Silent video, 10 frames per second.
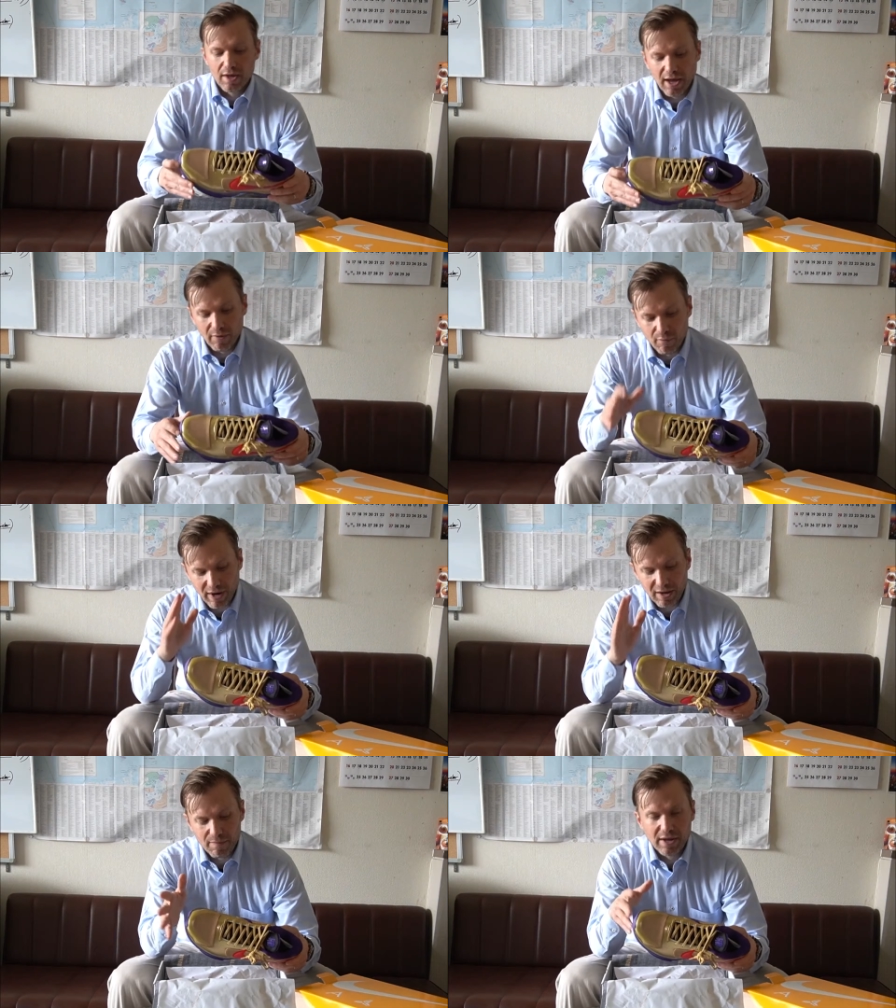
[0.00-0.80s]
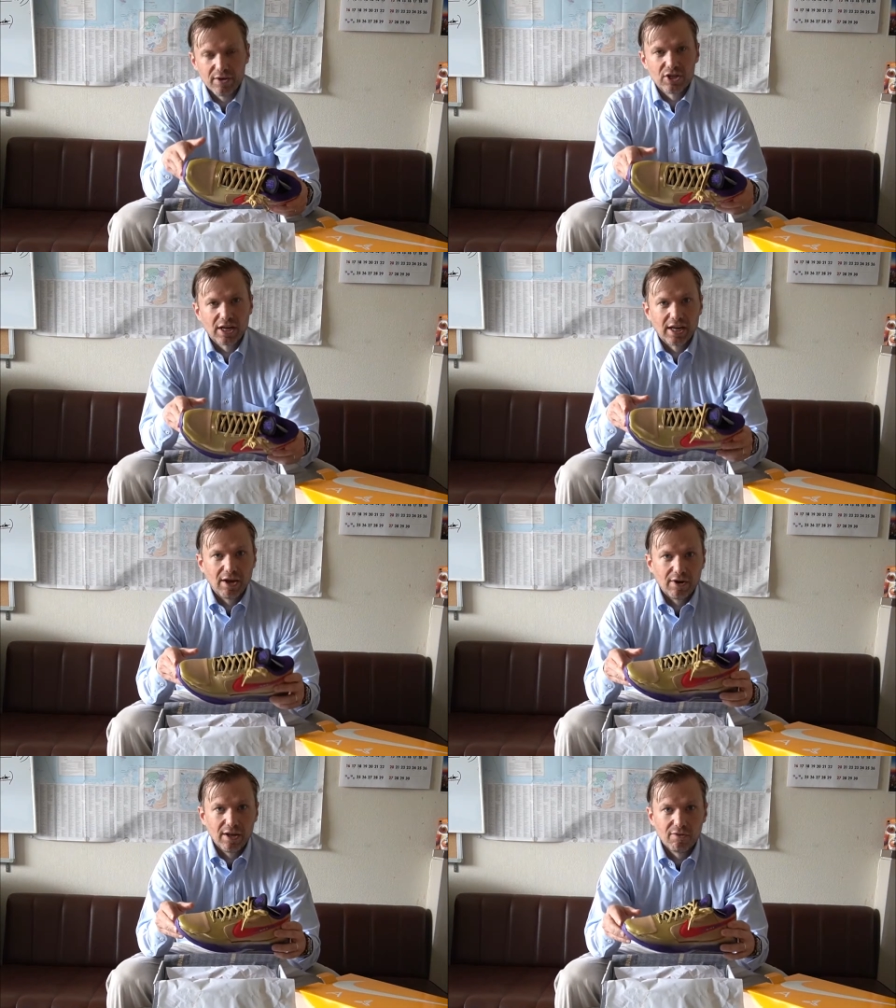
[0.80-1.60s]
I recommend checking
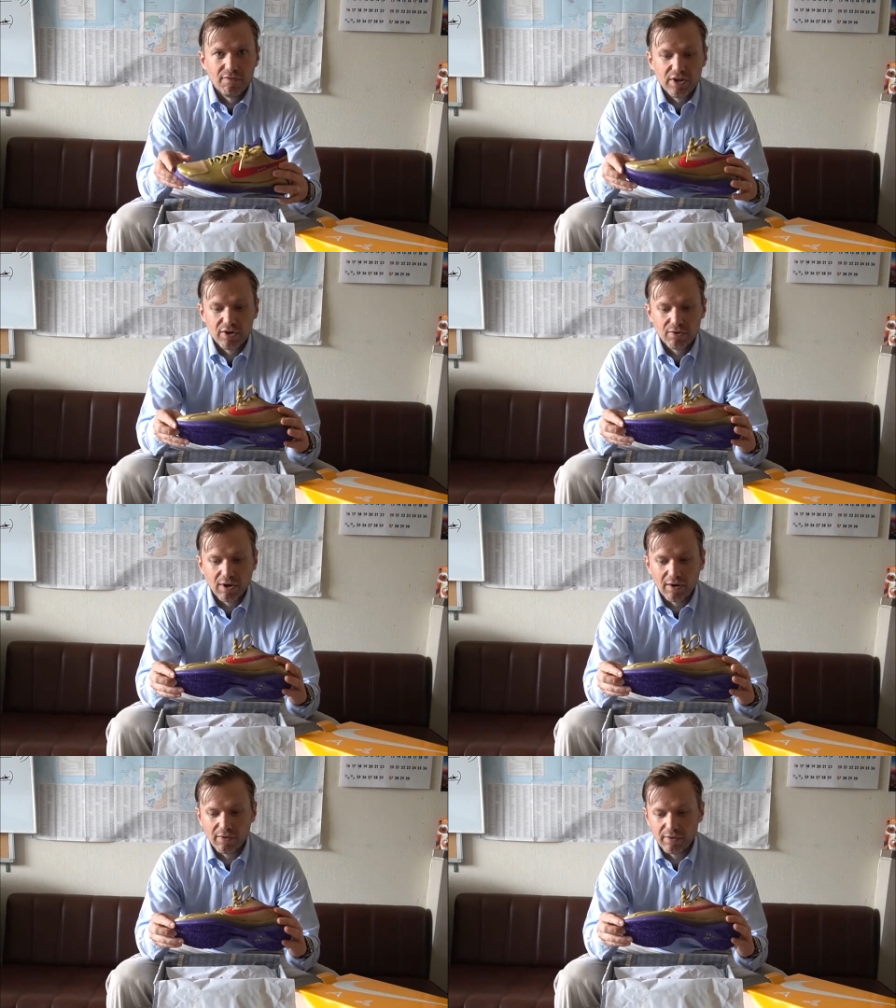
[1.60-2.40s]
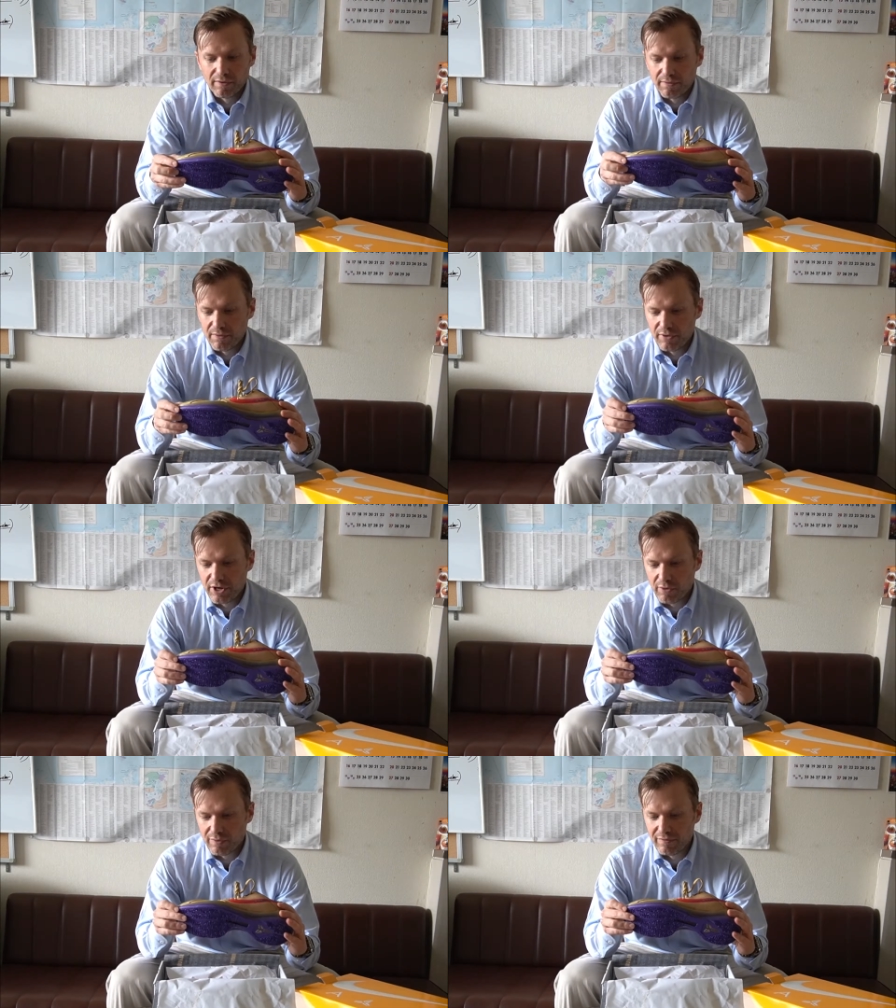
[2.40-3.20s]
out his video on the
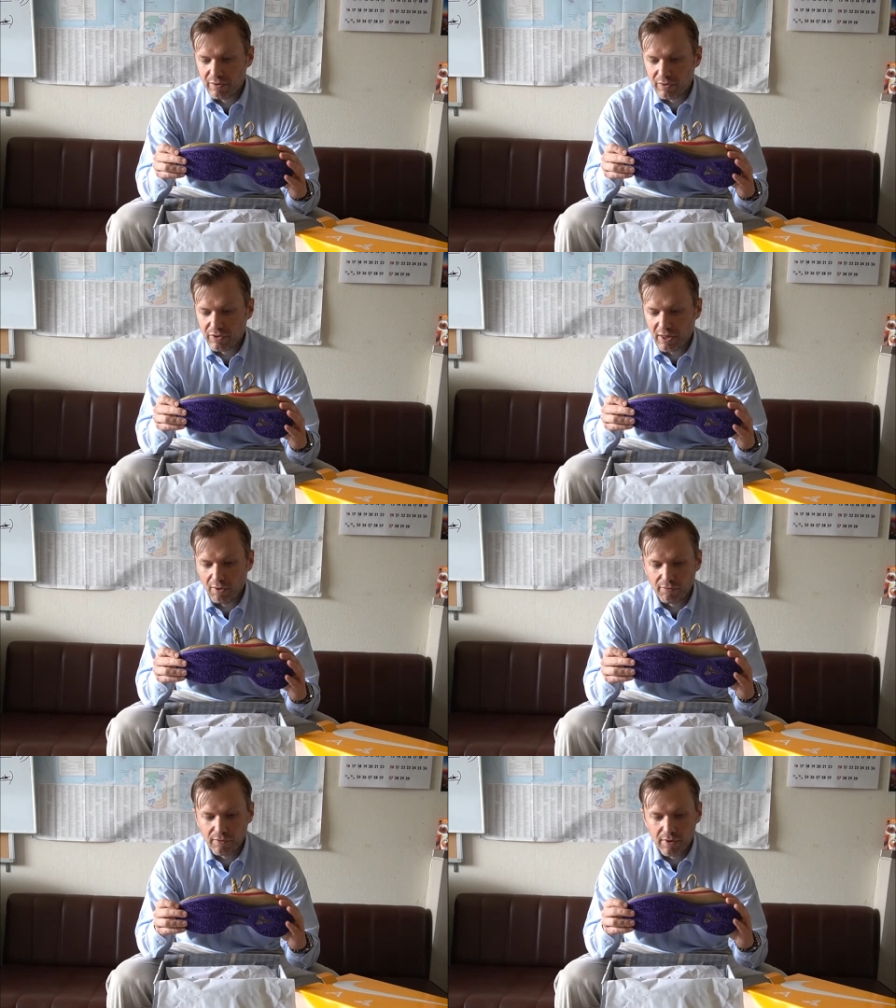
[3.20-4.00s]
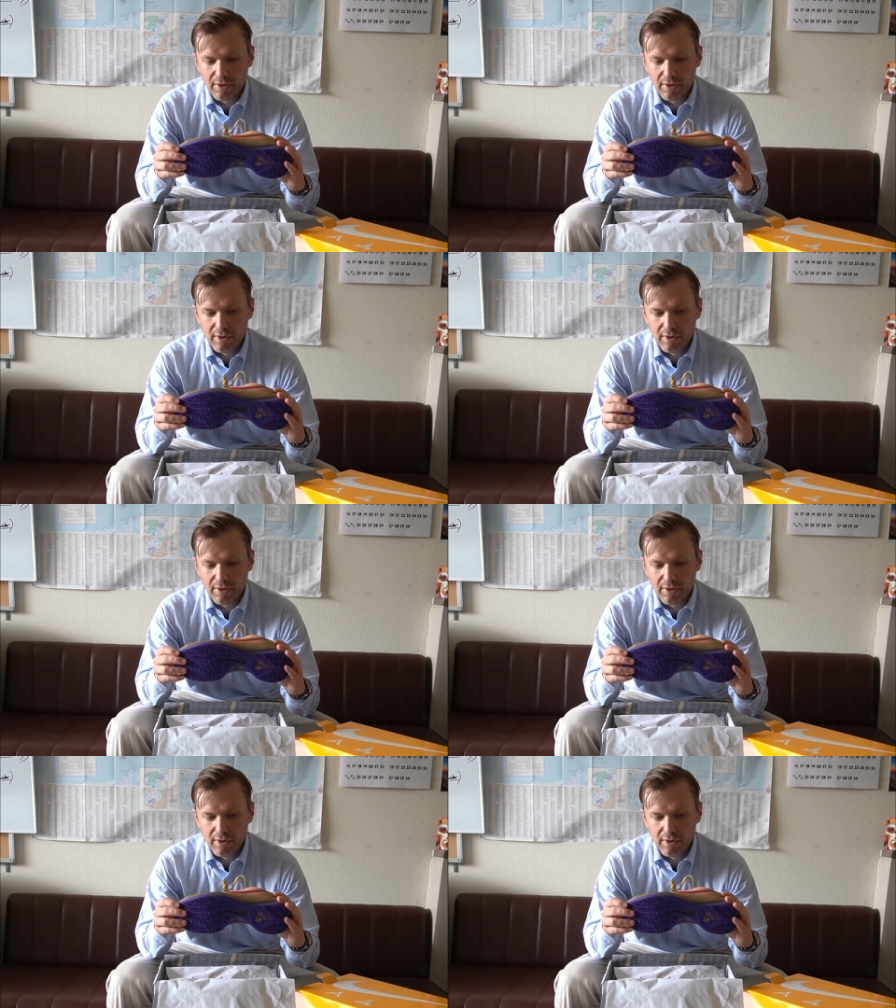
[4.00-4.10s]
sneaker review itself.